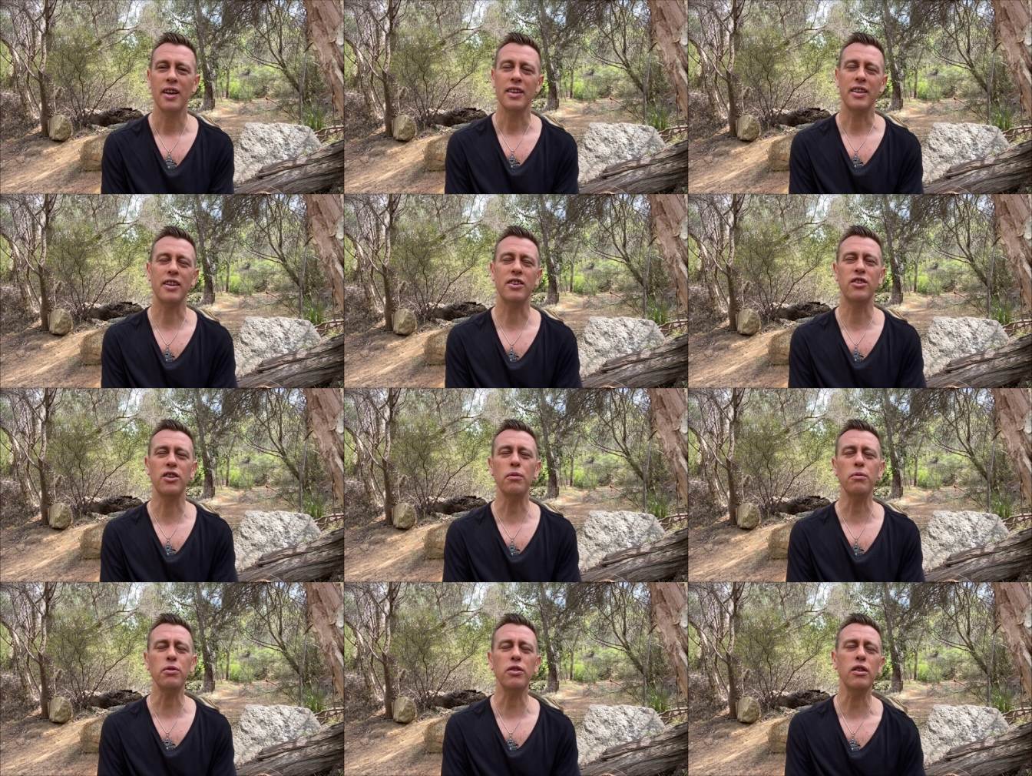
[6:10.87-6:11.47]
the
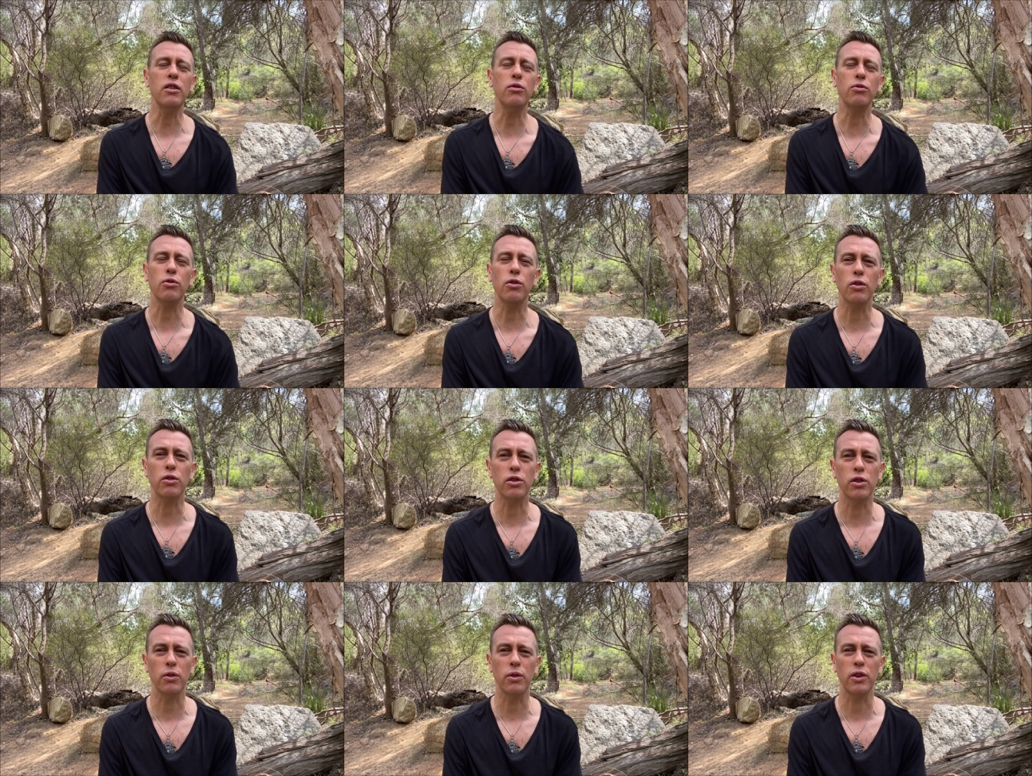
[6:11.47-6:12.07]
Egyptians were
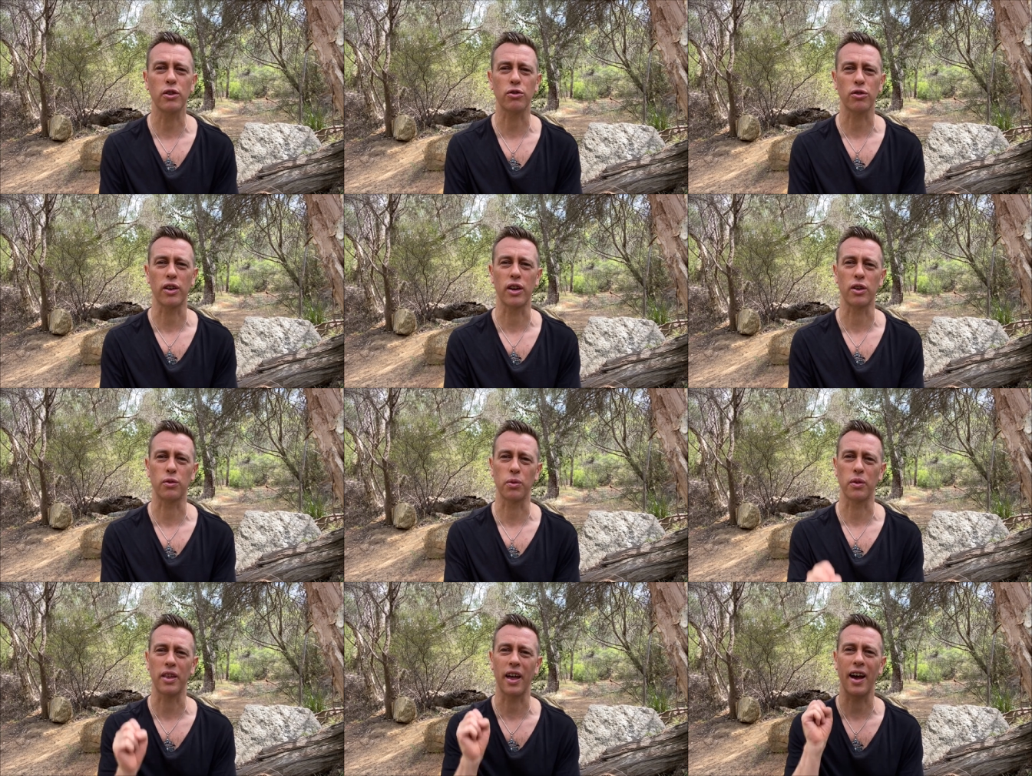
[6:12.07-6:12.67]
also
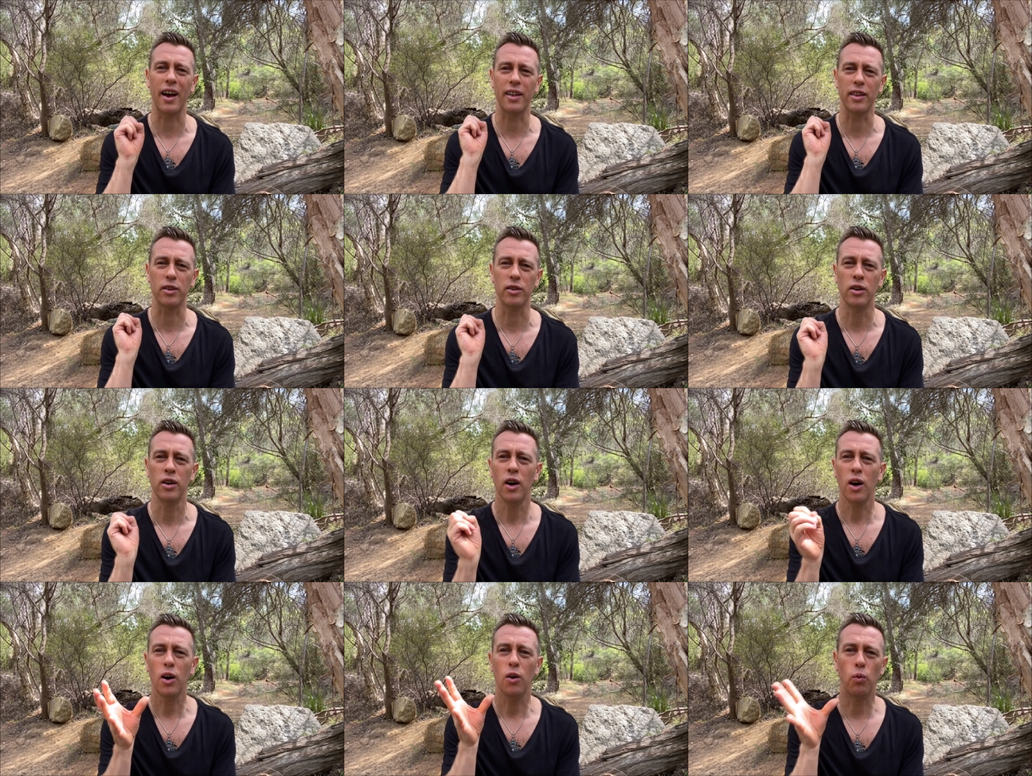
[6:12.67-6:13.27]
intrigued with how the